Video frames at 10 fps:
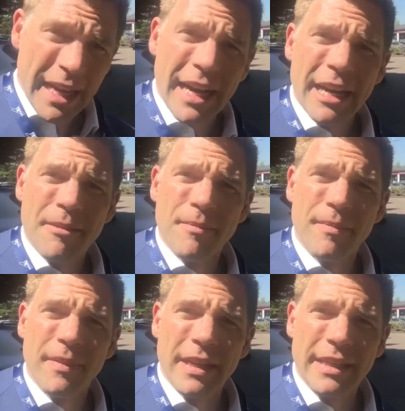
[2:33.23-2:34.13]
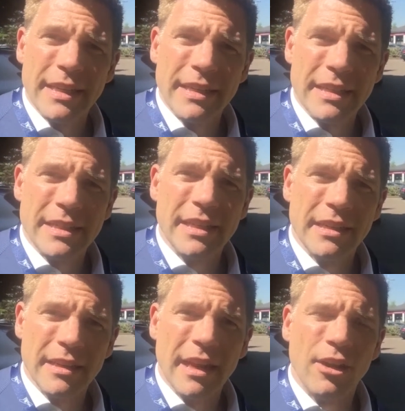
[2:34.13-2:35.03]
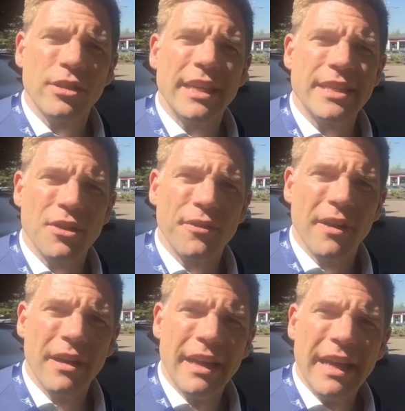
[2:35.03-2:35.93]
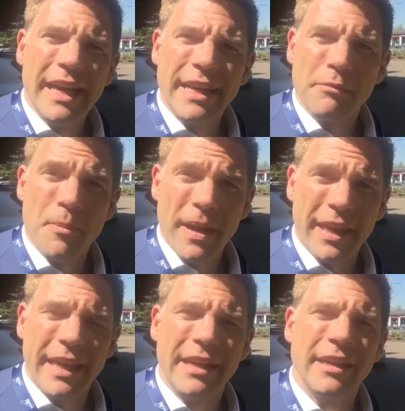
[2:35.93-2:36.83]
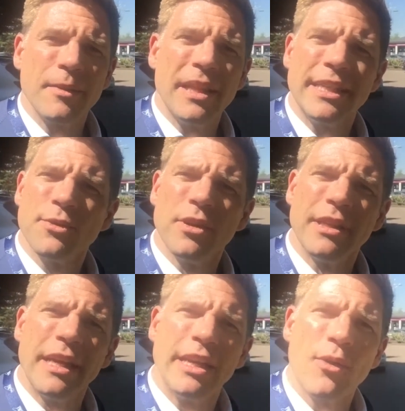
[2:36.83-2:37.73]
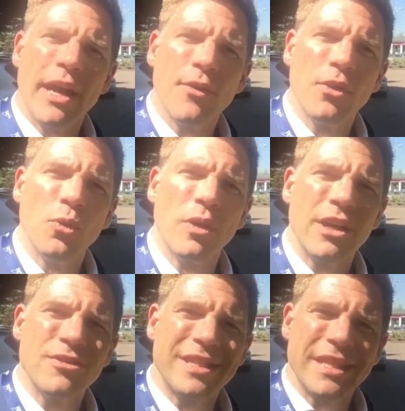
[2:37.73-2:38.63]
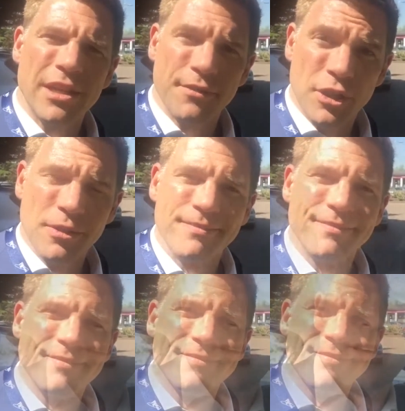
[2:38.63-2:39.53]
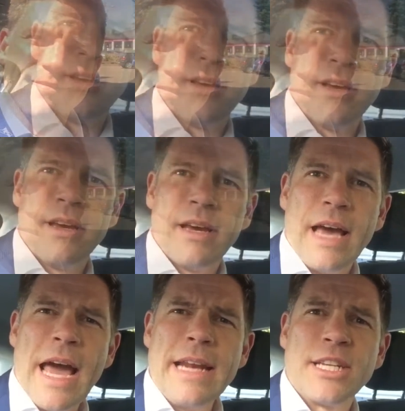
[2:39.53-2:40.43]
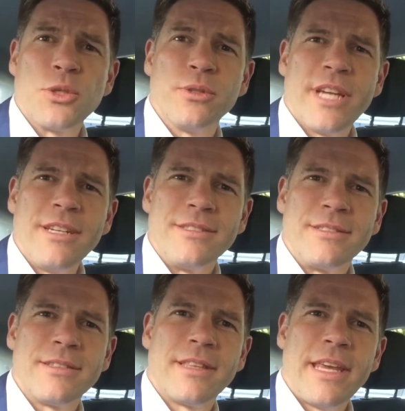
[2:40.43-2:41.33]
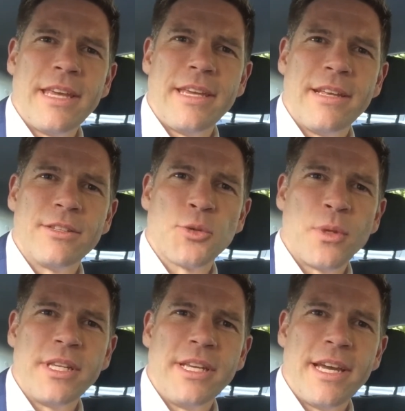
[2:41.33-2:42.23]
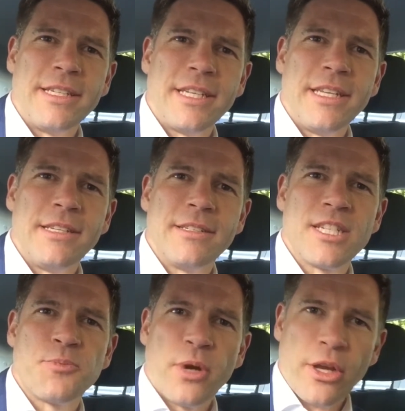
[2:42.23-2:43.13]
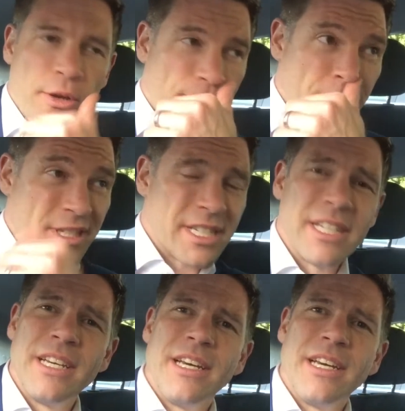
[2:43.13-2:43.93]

um, it, it's uh, yeah, good day so far, and I'll be back again a little bit later on, let you know how it all goes this afternoon. And it's all done. The 2018 Spring Conference